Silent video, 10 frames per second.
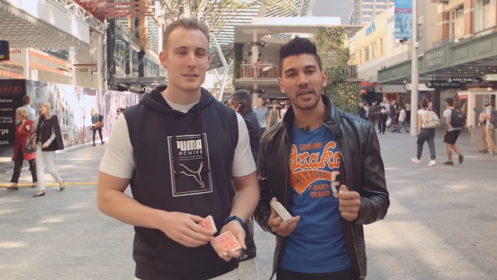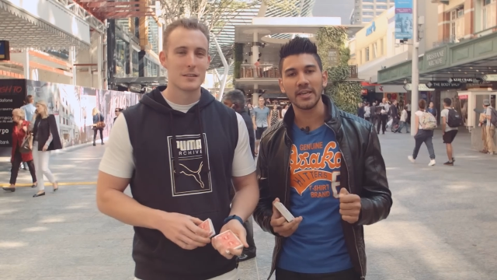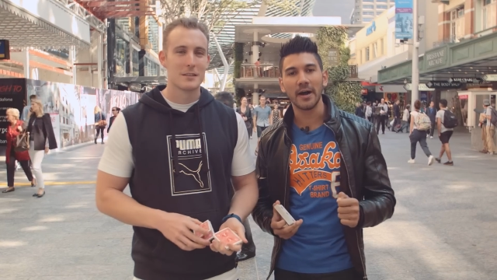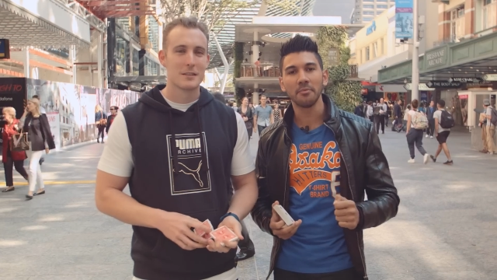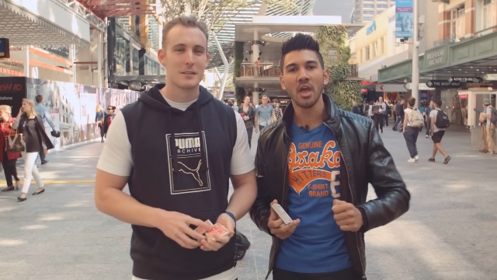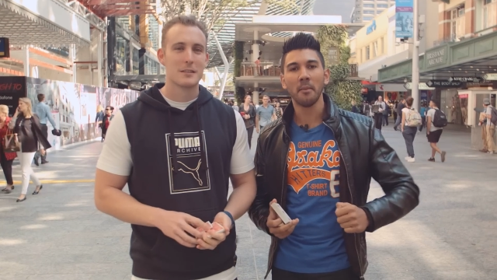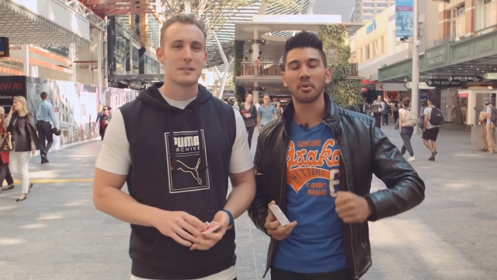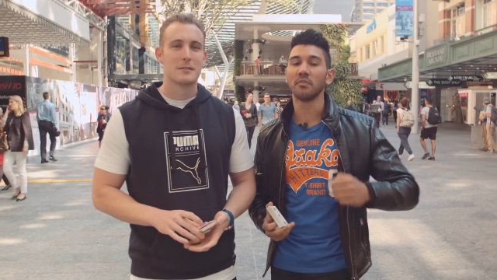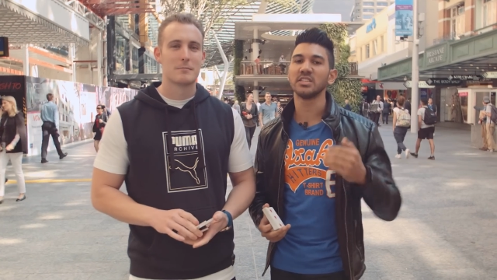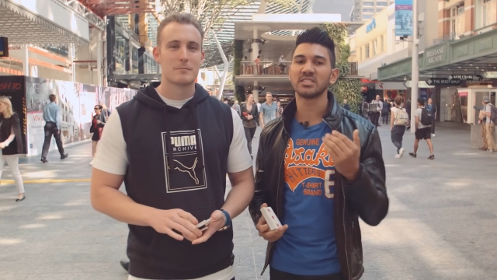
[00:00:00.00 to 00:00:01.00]
Speaker 1: here.
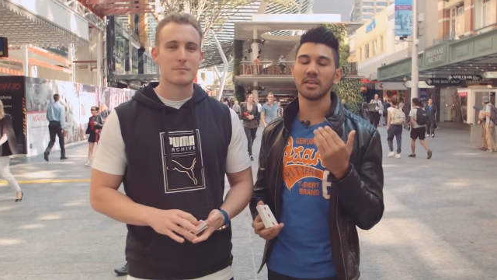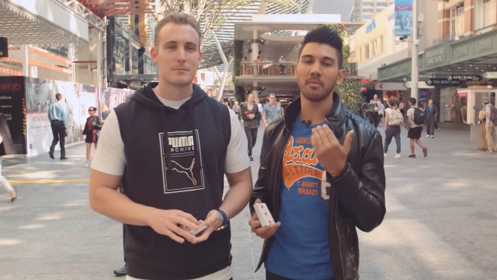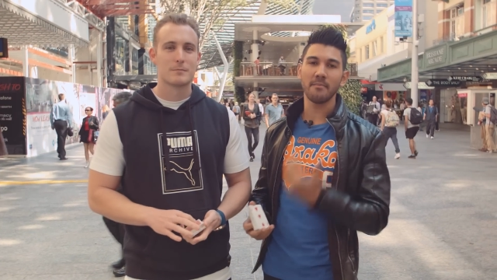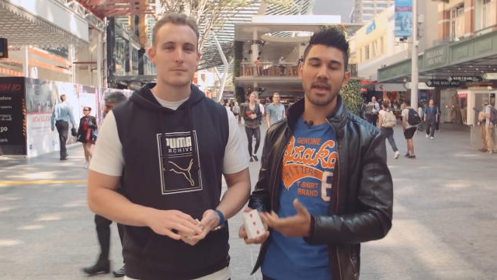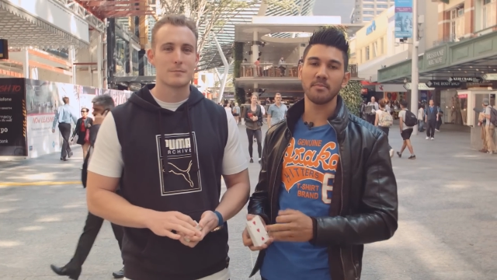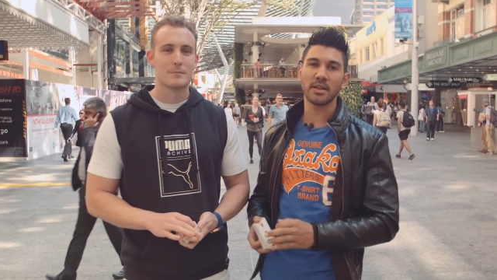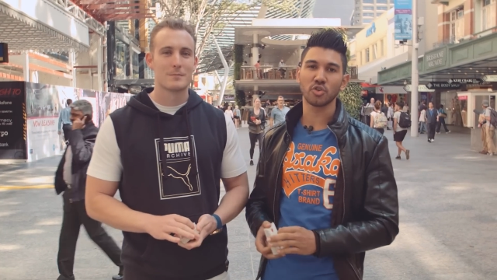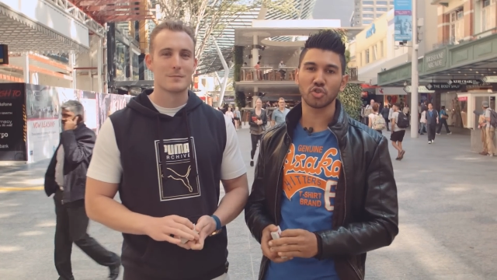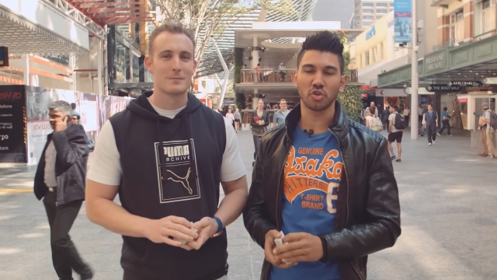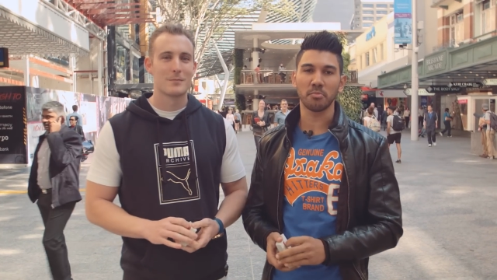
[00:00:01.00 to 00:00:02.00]
But obviously my main
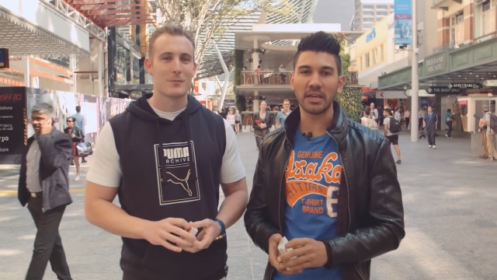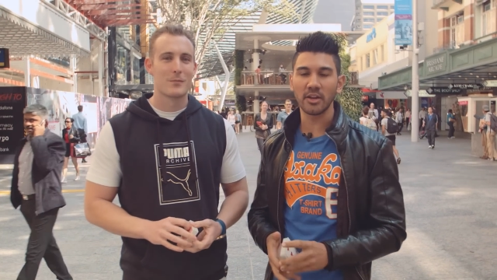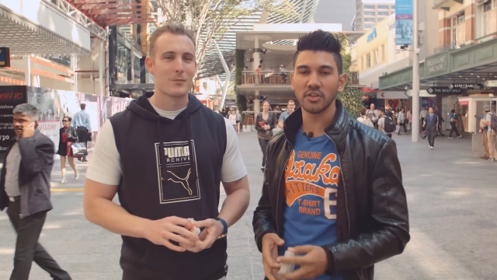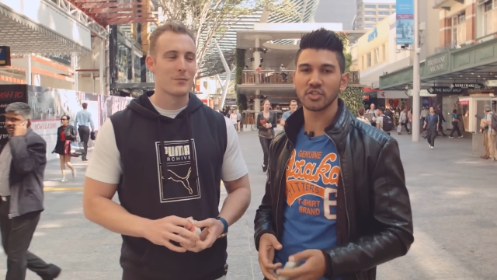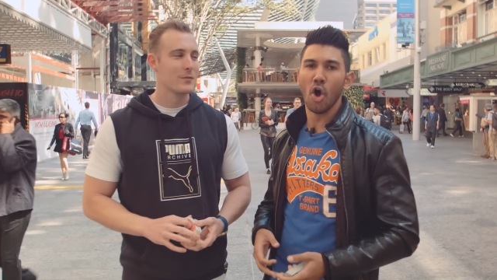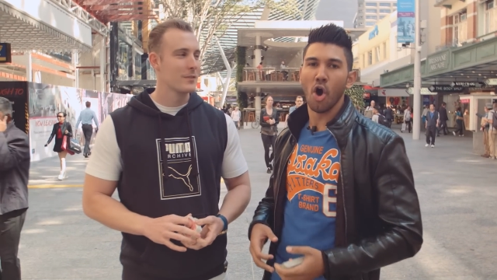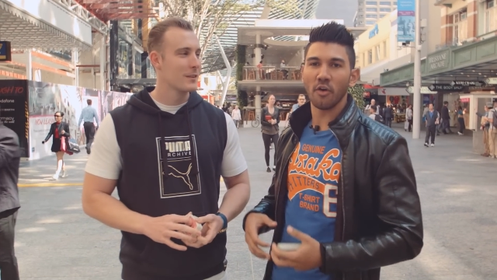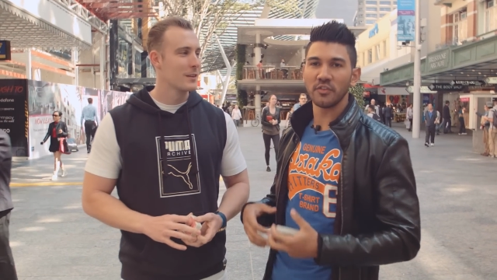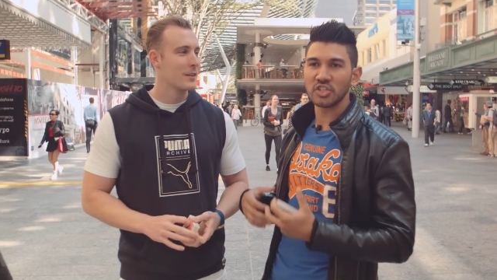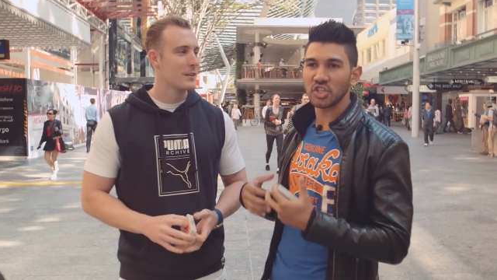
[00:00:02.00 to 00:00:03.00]
man, Josh Nobito's
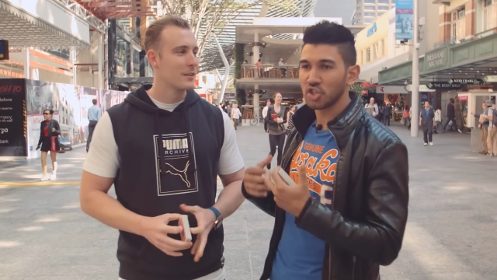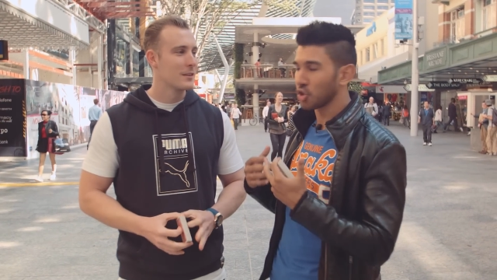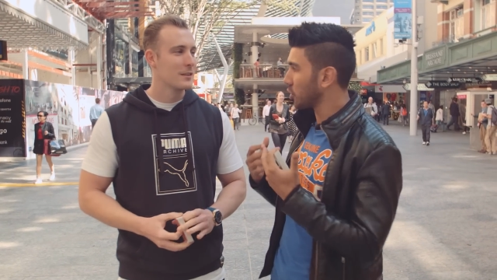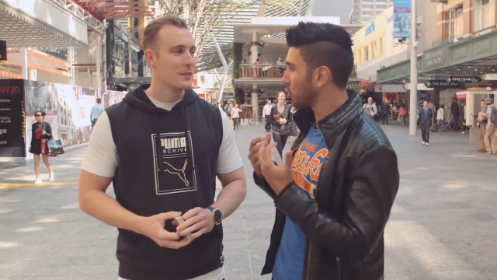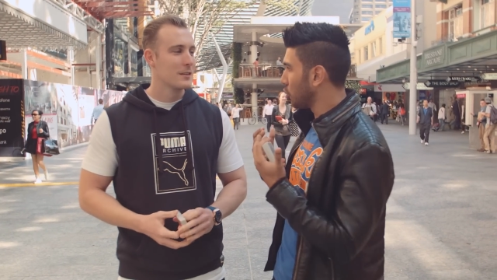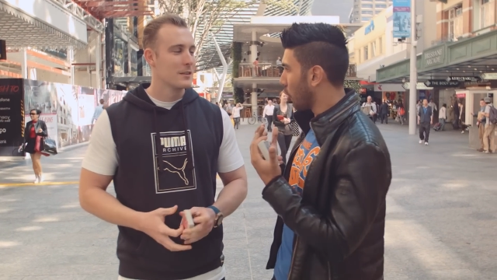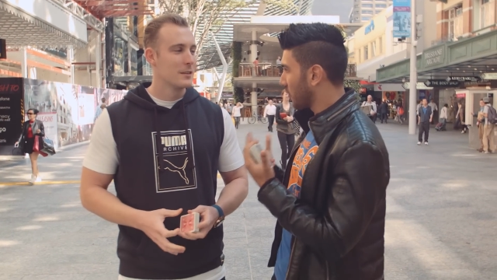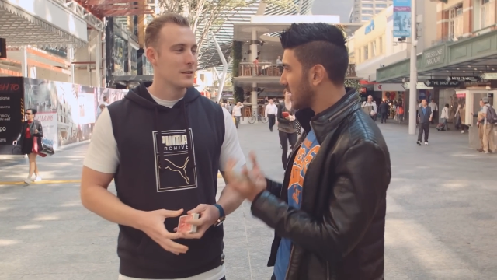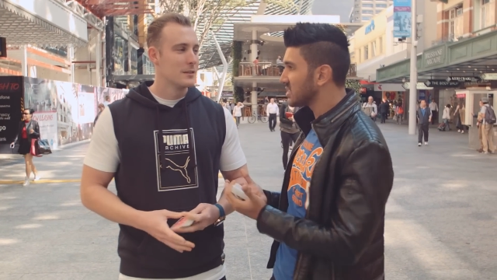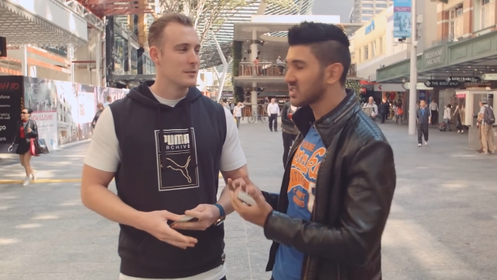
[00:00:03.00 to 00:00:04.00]
obviously showing you
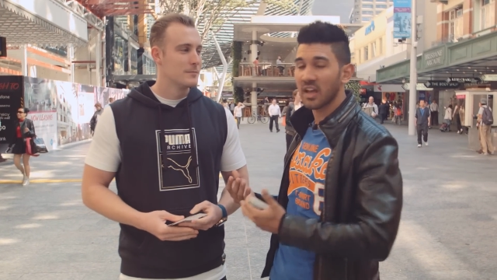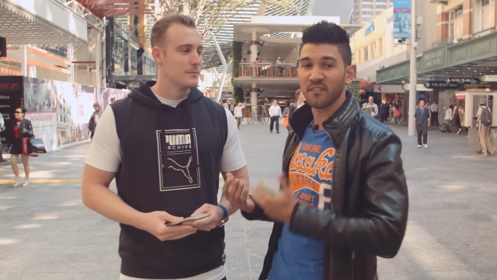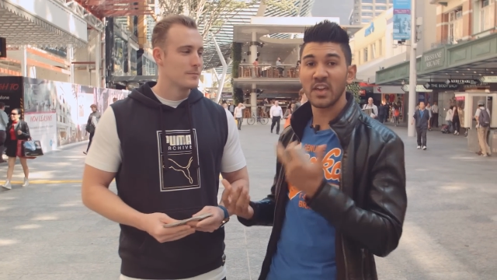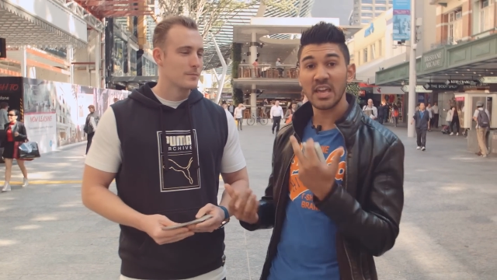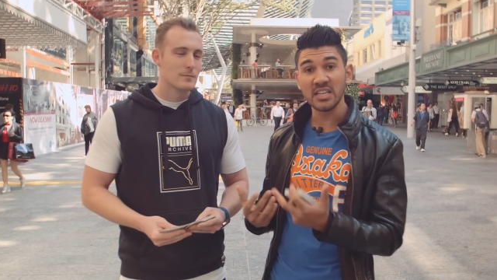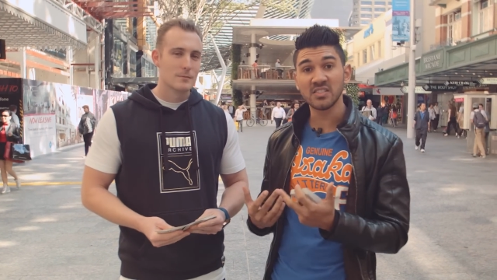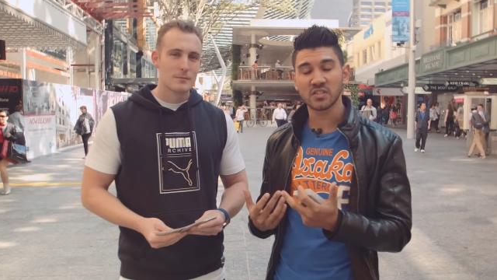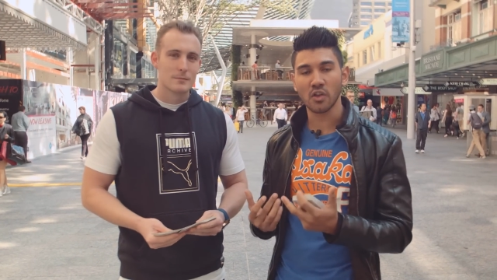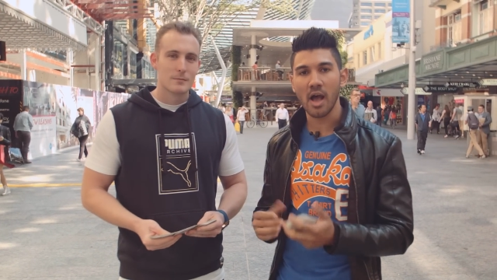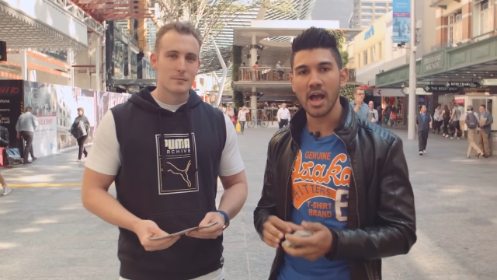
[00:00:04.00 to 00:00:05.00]
off his stuff, his
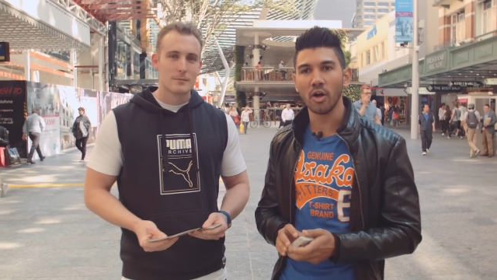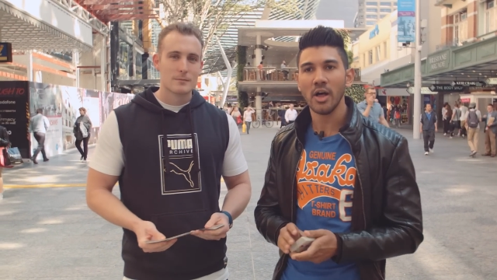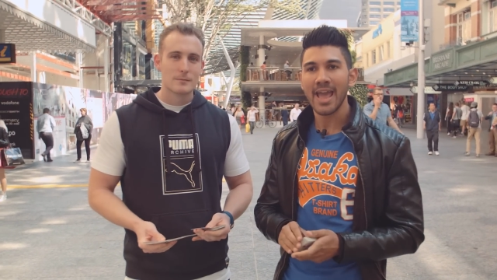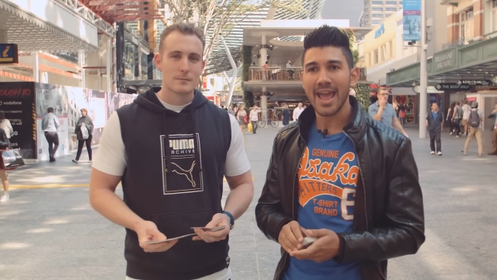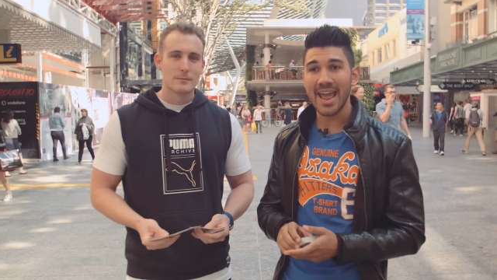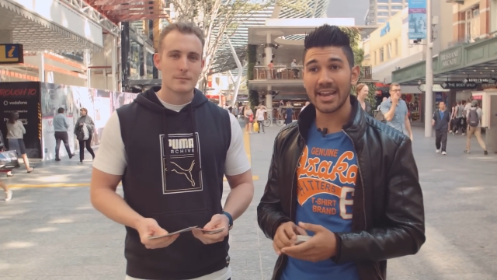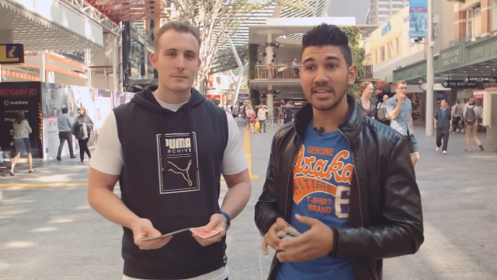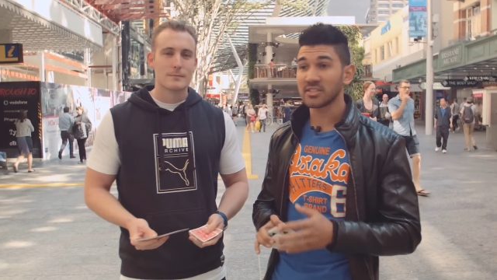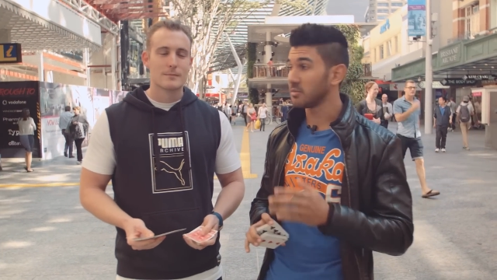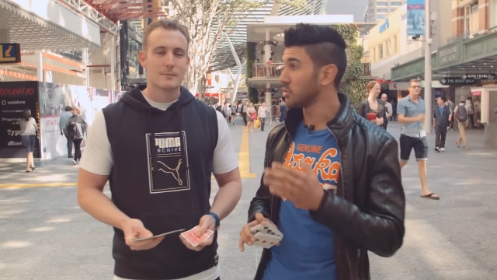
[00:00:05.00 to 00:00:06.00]
style,
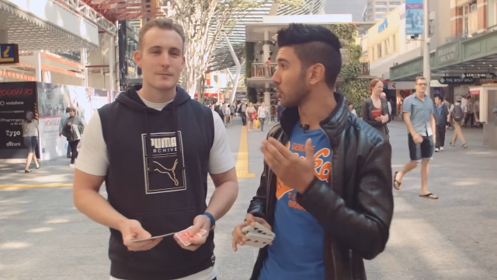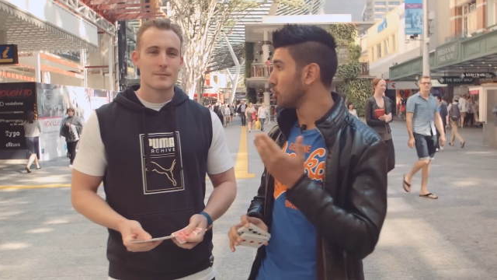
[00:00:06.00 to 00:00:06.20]
and he's going to be doing